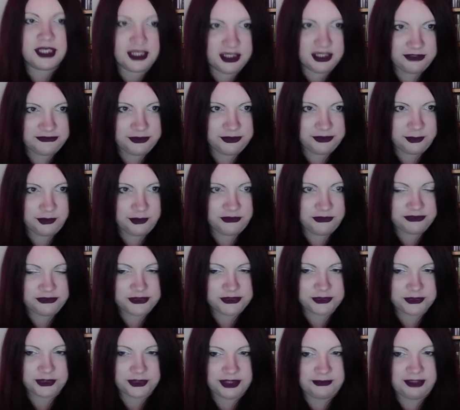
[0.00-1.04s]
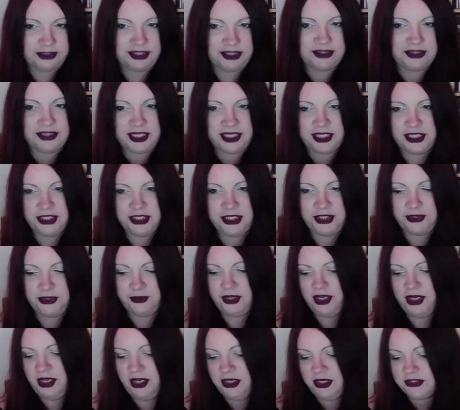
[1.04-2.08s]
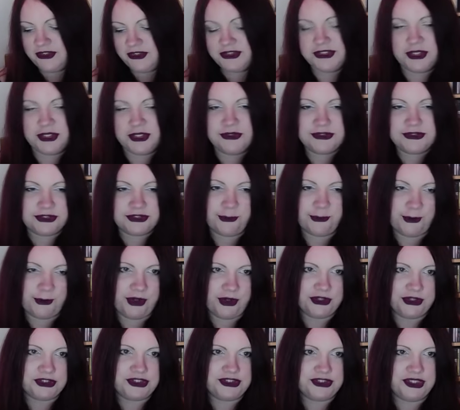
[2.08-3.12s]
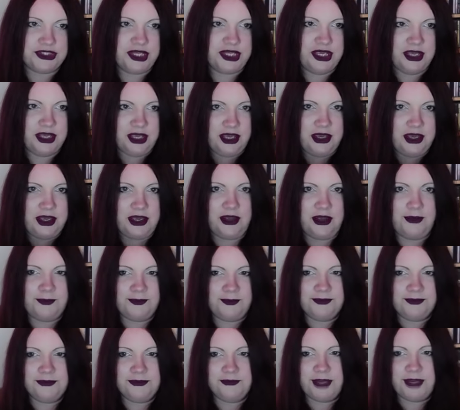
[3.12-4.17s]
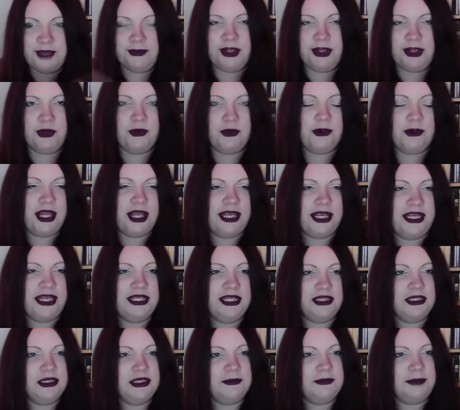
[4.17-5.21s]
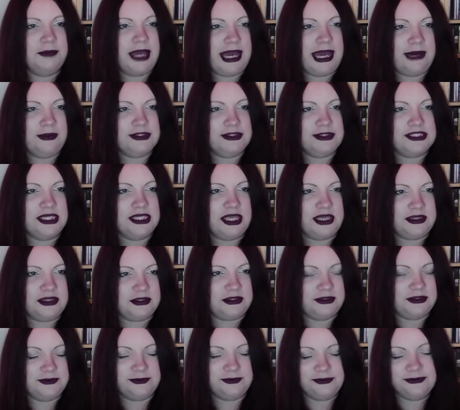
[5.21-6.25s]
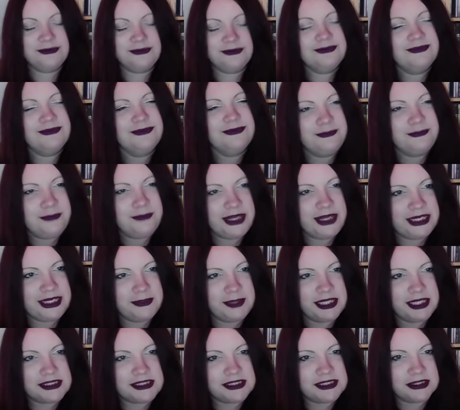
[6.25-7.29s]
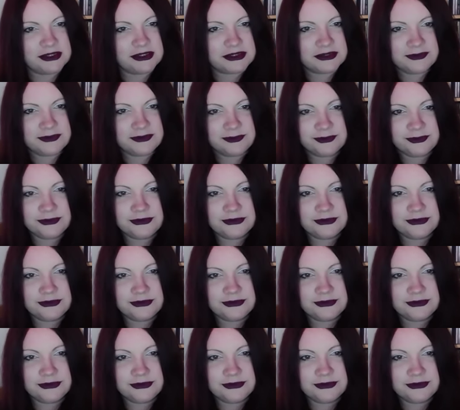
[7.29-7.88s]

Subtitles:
I love you all for joining me. Thank you so, so much. May we all heal and empower together. Many blessings.